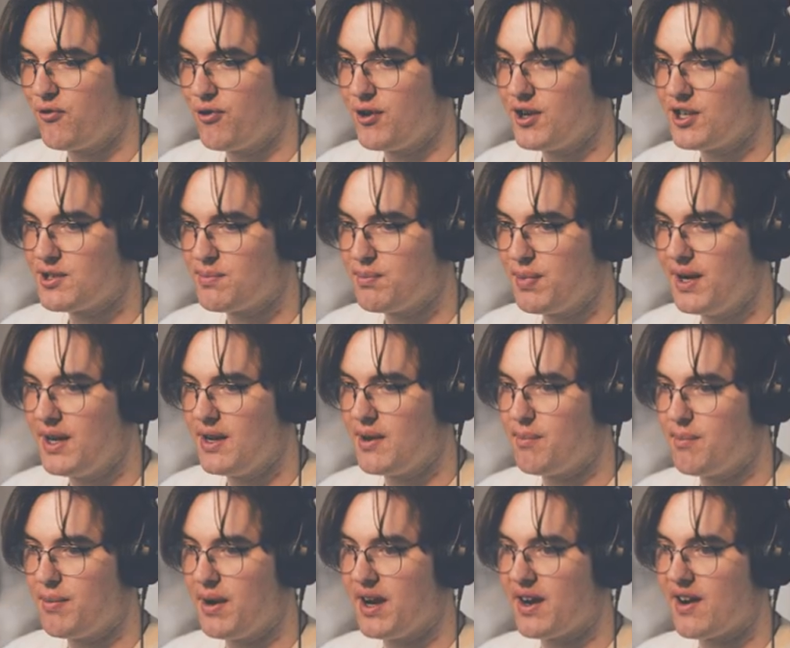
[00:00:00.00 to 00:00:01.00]
Fresh
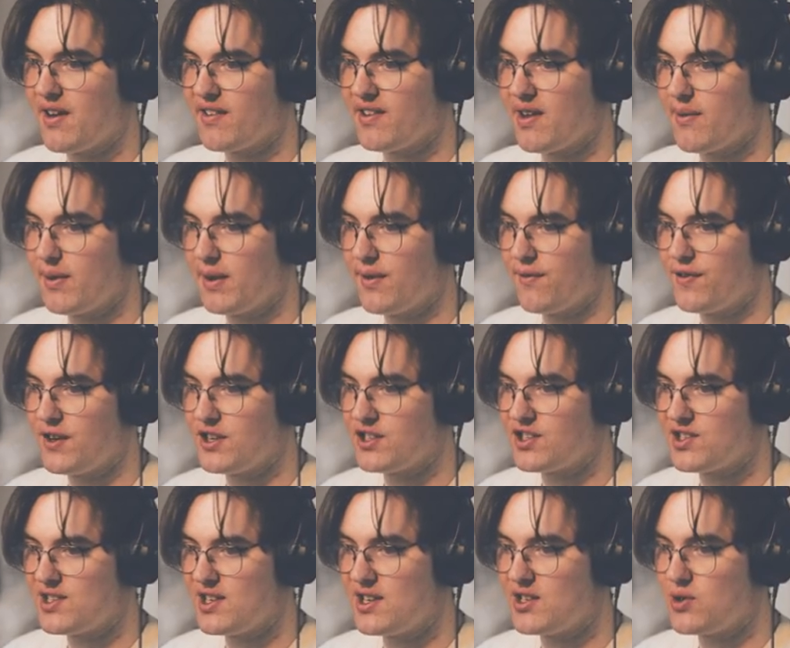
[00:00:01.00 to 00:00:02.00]
peanut butter, something
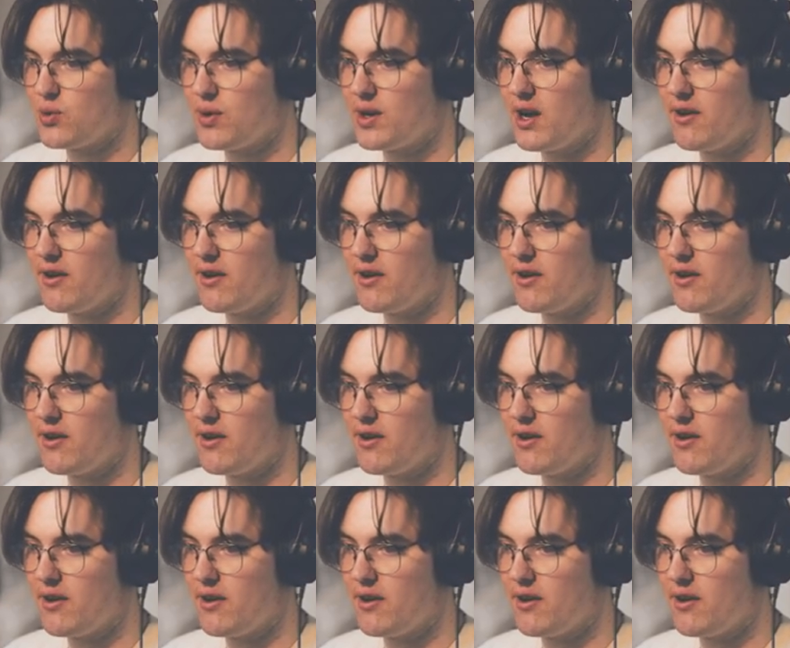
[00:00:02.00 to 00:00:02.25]
Fish said to